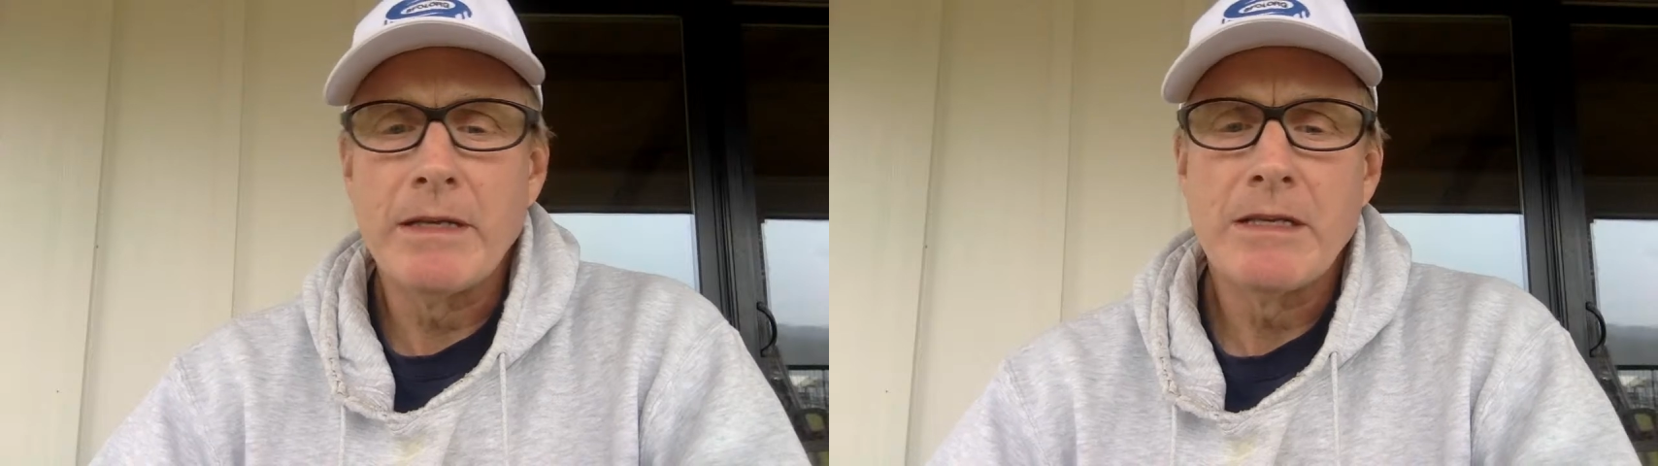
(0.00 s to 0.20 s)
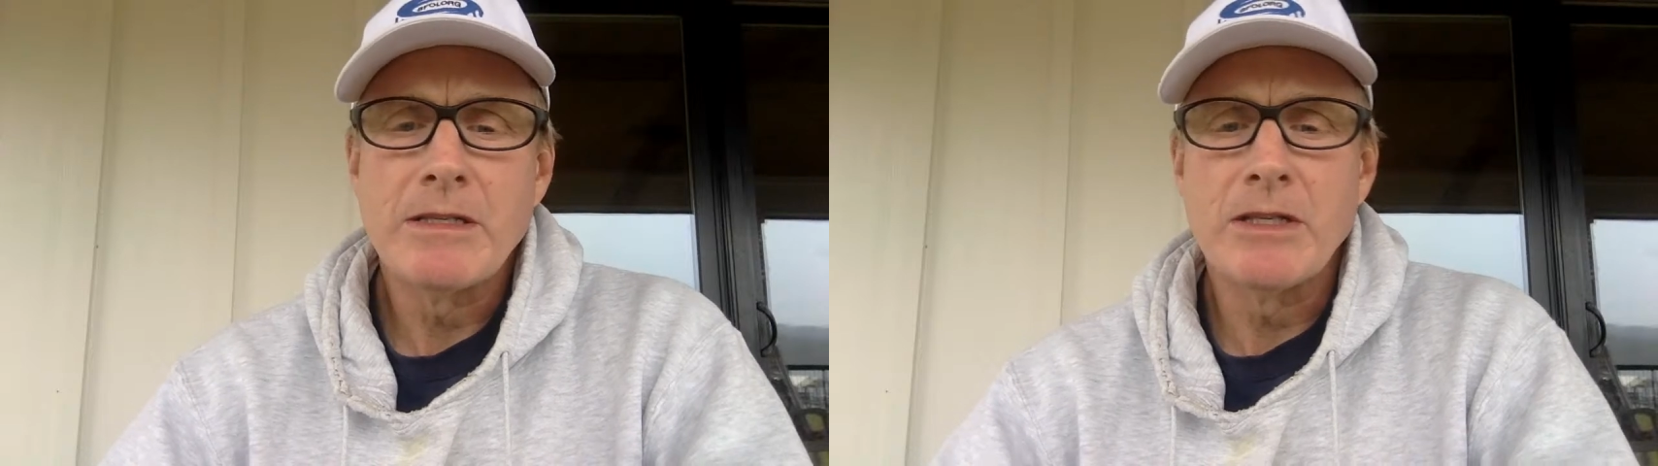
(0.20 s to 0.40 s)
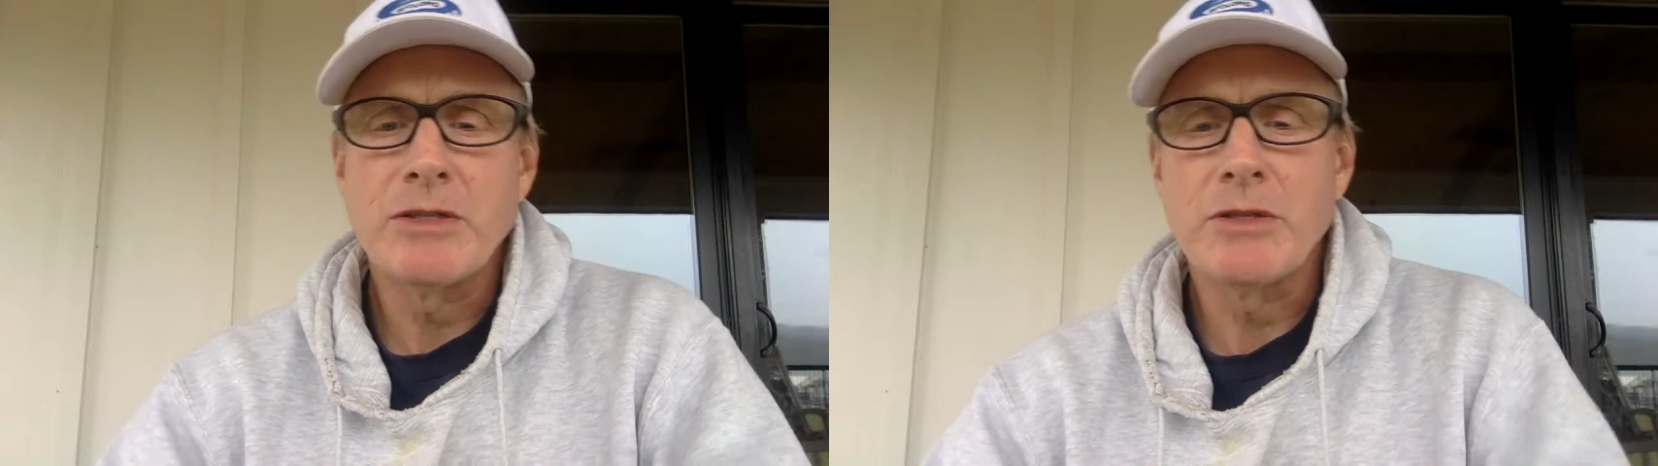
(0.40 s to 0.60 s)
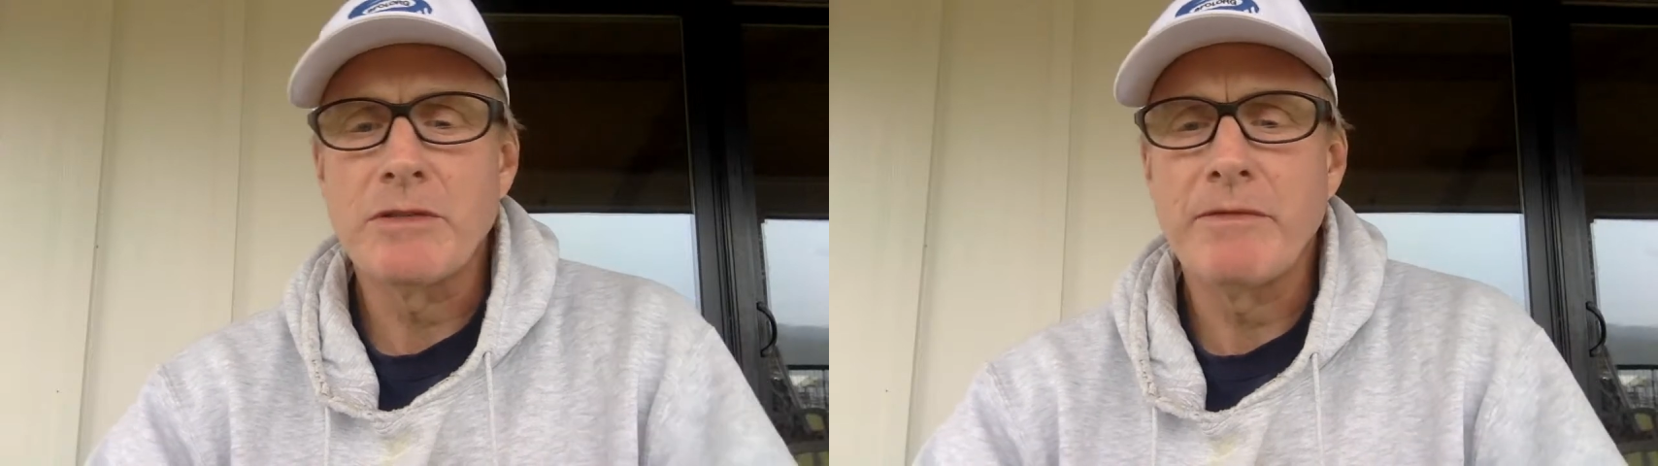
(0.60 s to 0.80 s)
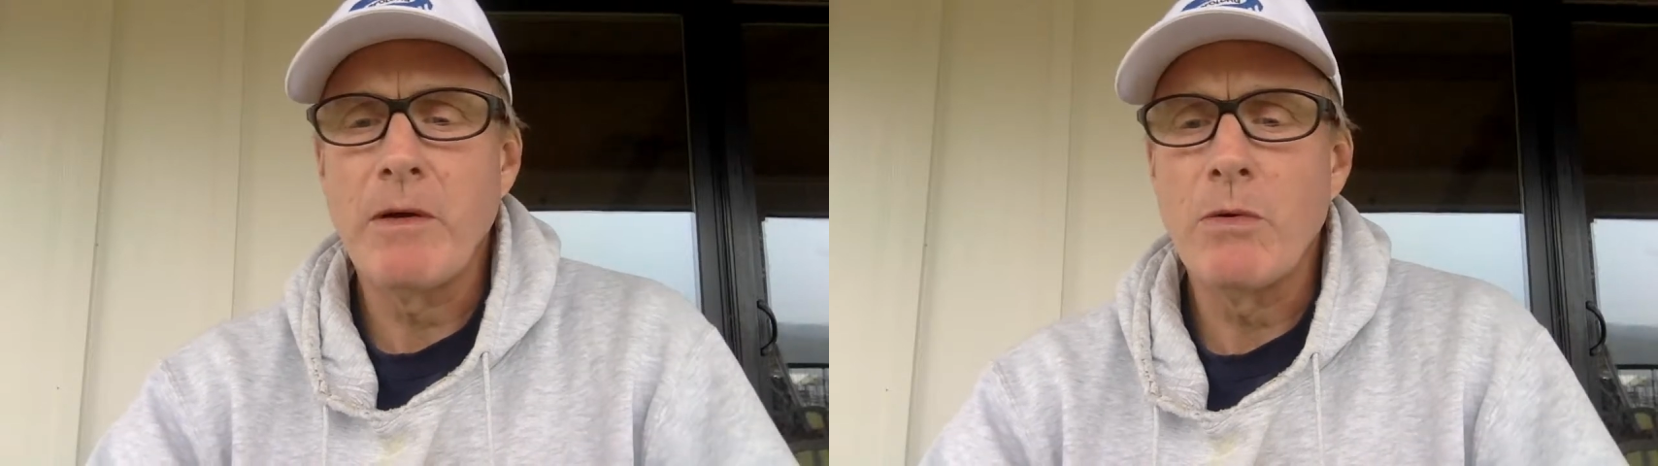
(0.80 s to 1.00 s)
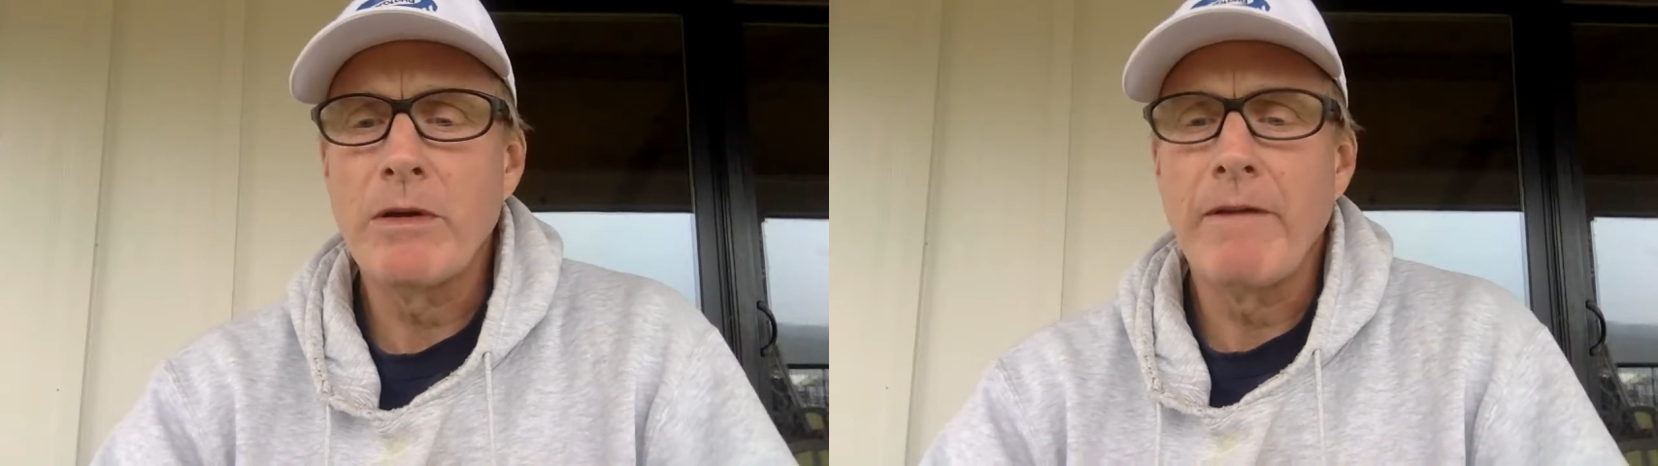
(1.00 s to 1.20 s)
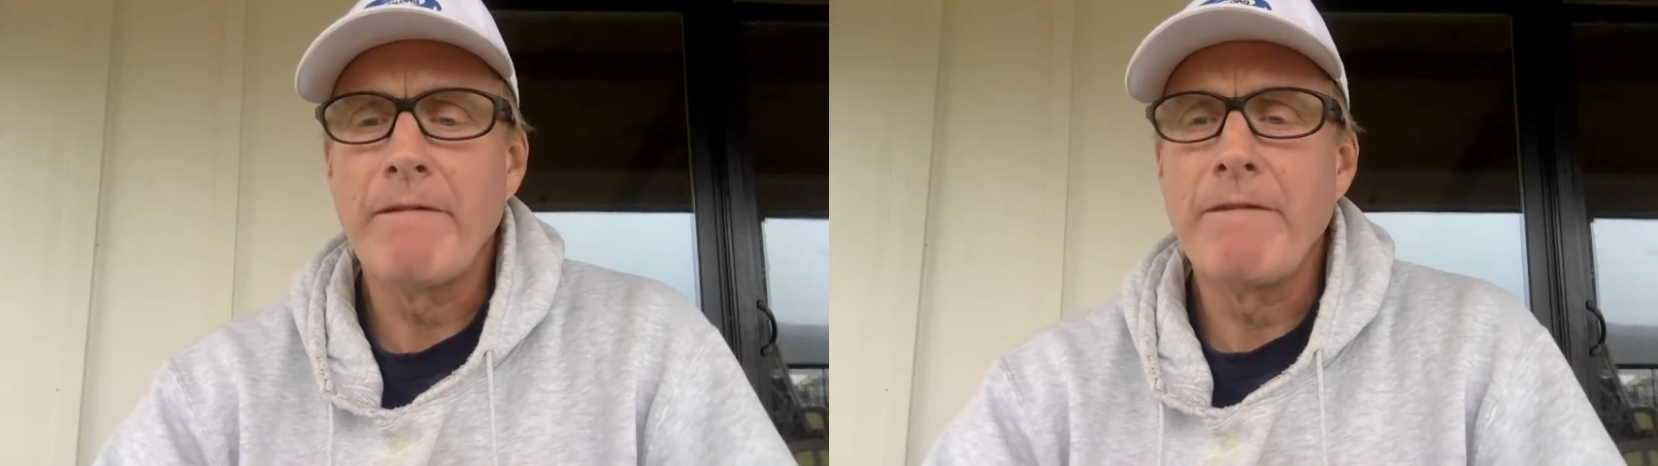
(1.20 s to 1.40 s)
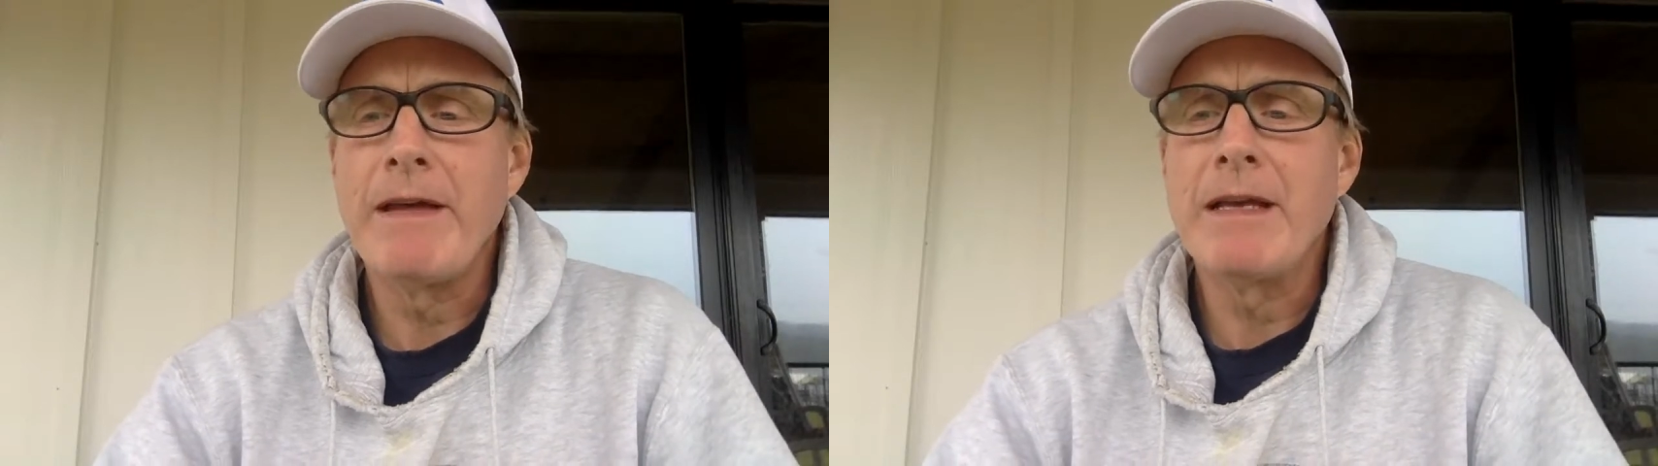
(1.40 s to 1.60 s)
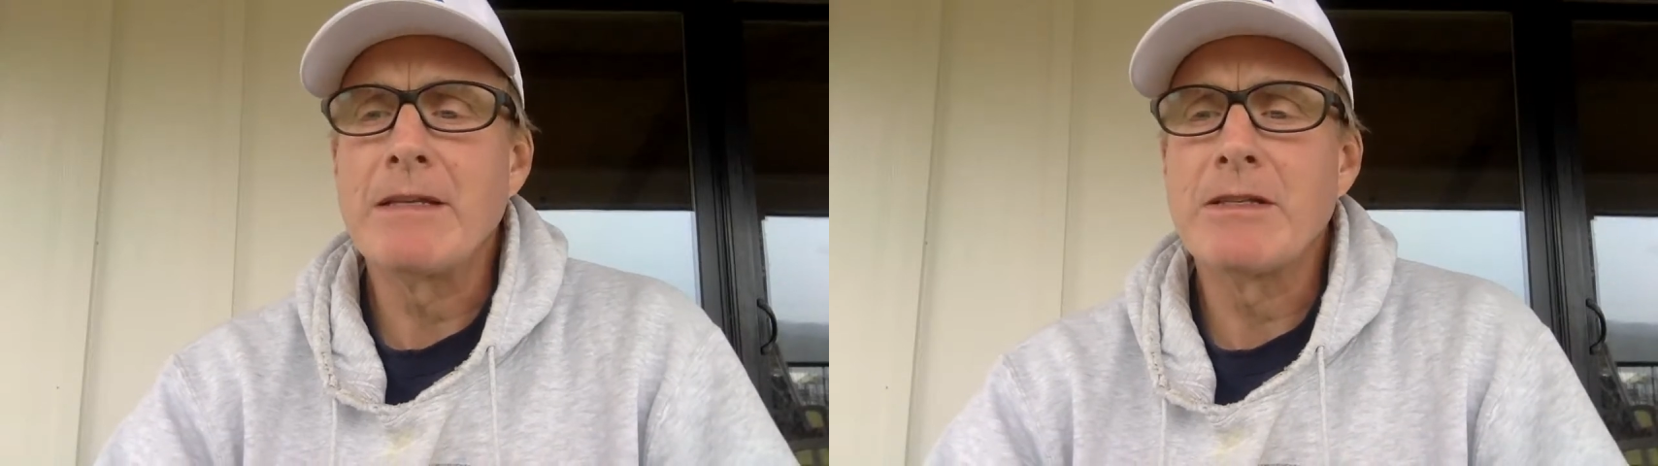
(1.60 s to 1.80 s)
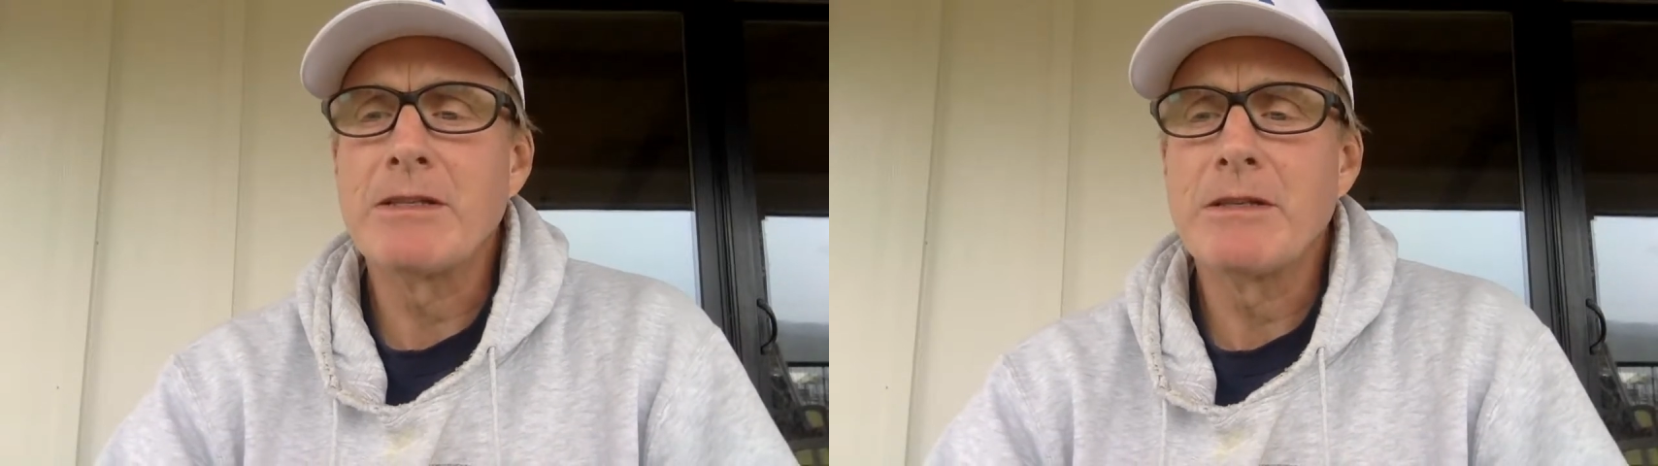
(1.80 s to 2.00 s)
Sisters Folk
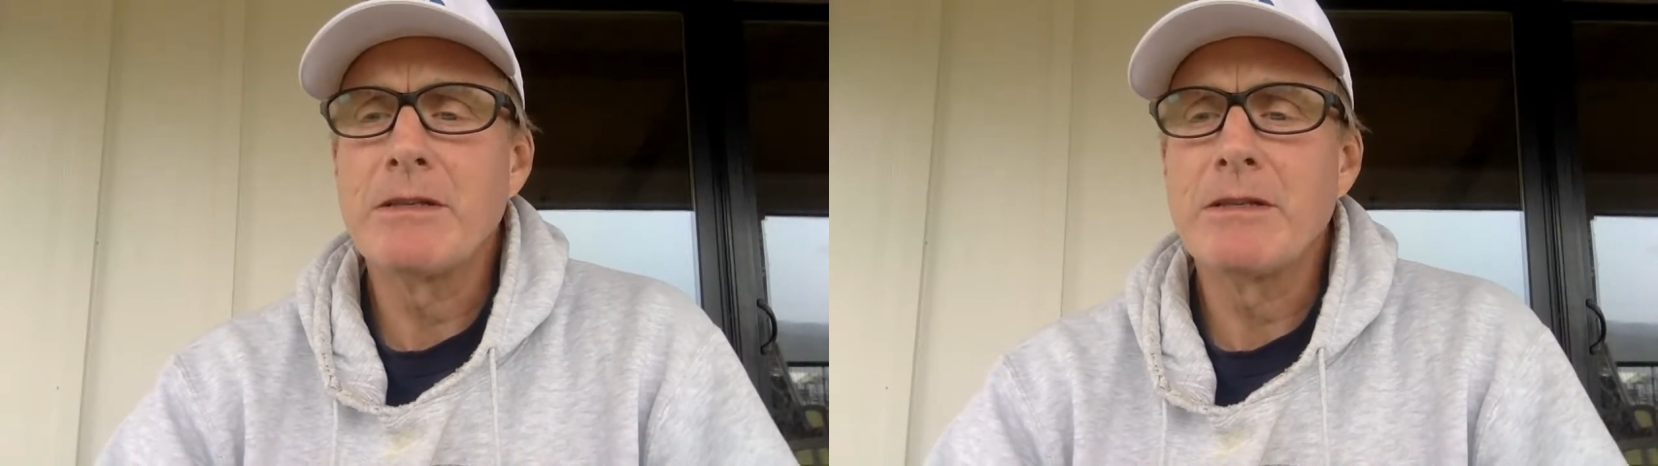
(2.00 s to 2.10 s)
Fest.